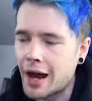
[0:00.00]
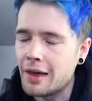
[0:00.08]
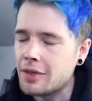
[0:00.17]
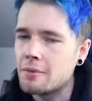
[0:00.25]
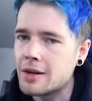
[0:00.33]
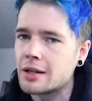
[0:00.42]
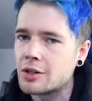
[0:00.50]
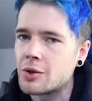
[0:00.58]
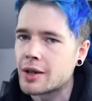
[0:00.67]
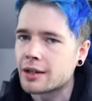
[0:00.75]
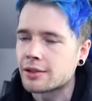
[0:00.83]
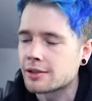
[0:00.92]
I think we can
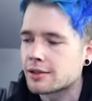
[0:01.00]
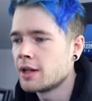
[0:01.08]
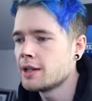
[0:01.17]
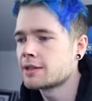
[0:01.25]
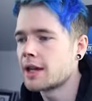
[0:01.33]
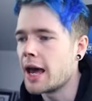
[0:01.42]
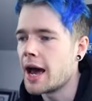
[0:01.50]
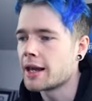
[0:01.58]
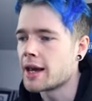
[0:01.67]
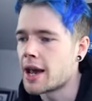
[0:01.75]
do this. Let's get out of